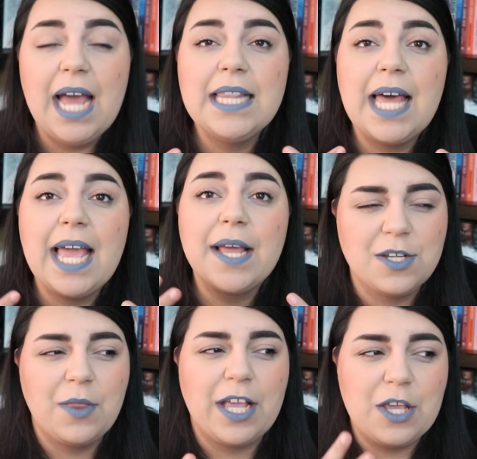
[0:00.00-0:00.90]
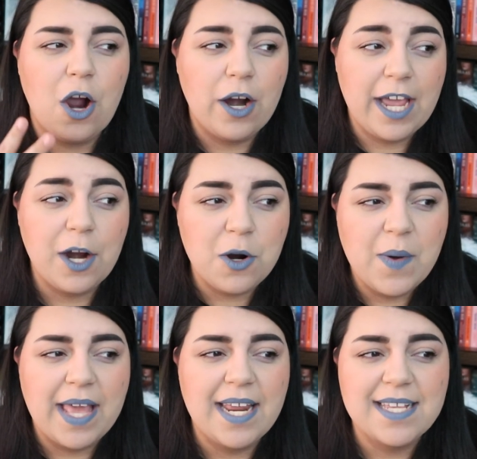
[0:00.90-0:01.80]
And like, so like our
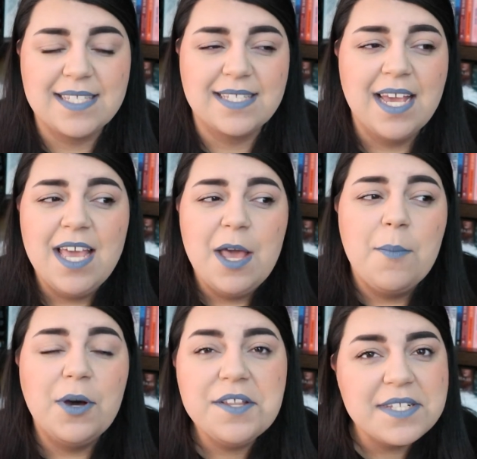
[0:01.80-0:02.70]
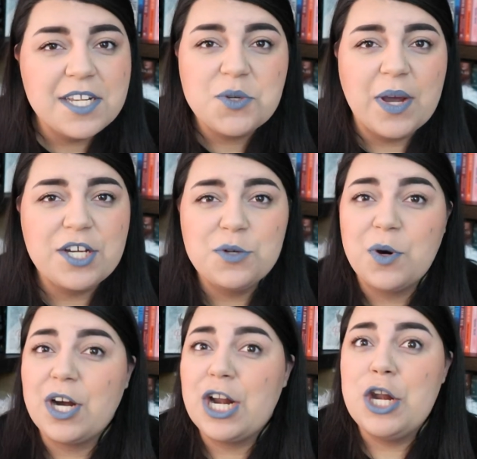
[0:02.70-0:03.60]
heroine is put in a situation
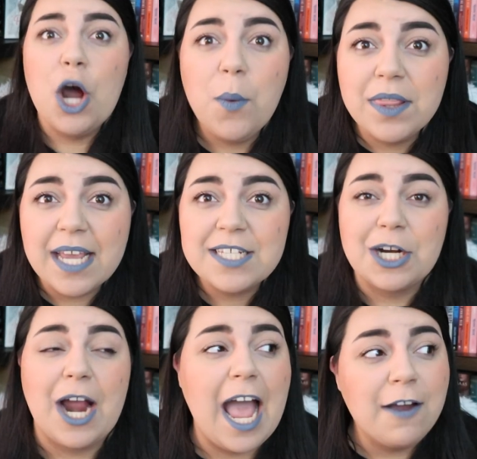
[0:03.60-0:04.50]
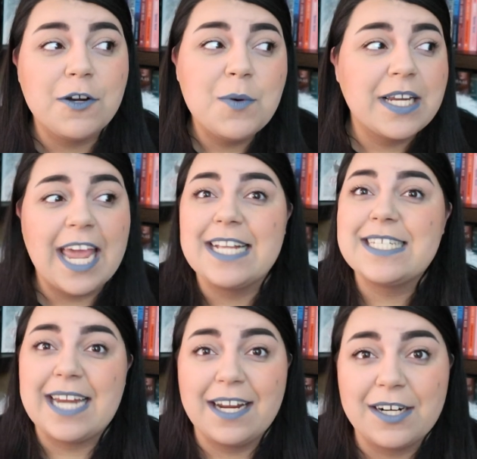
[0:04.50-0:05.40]
where no one likes her. Everyone can't
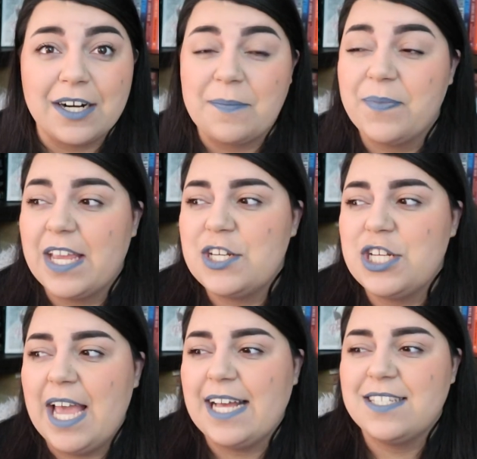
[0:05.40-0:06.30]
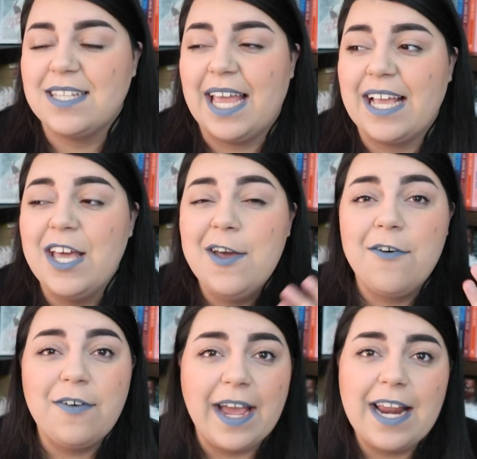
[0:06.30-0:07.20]
stand her. And she has to like
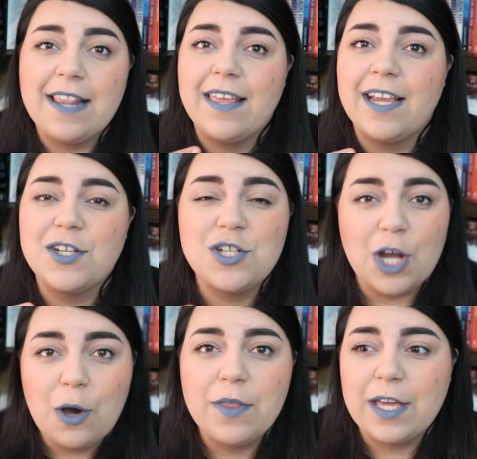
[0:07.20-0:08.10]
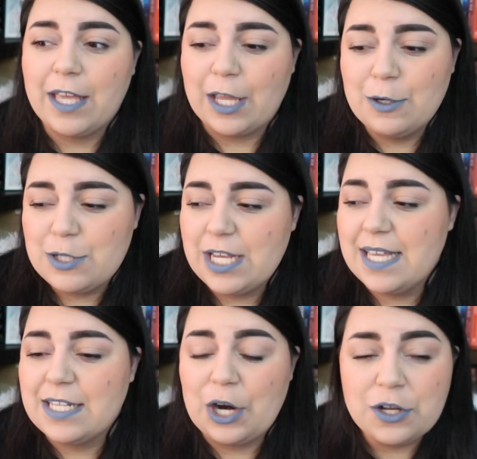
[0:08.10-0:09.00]
fight and like show that like who she
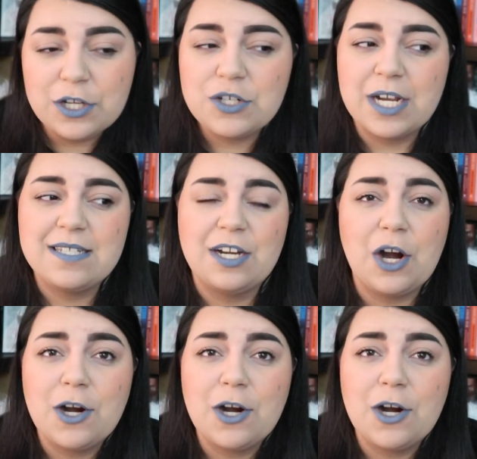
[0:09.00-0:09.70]
is and earn their trust and